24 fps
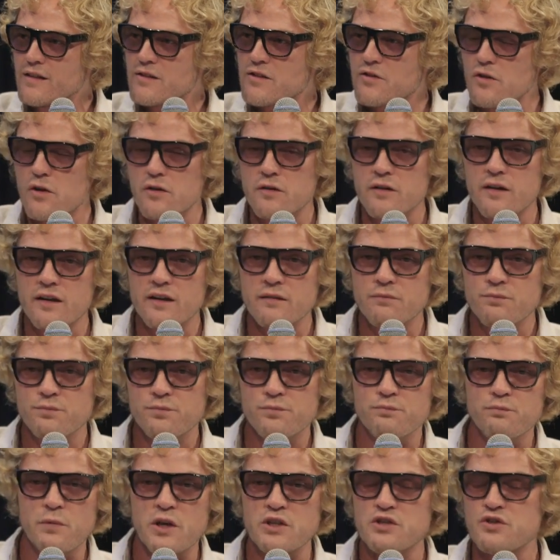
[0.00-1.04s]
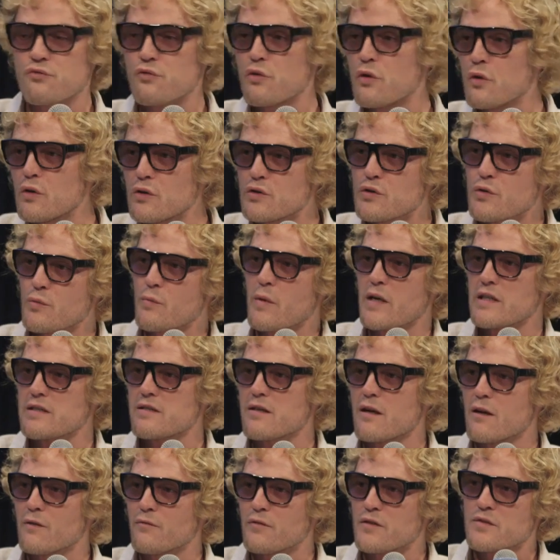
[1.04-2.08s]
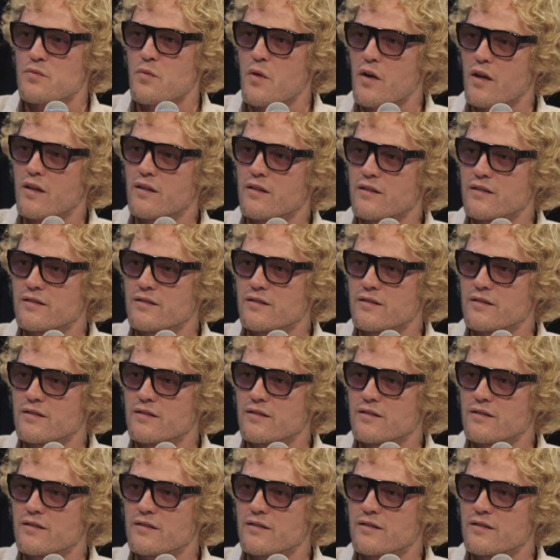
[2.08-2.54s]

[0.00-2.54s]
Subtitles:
certainly much truer to myself as well.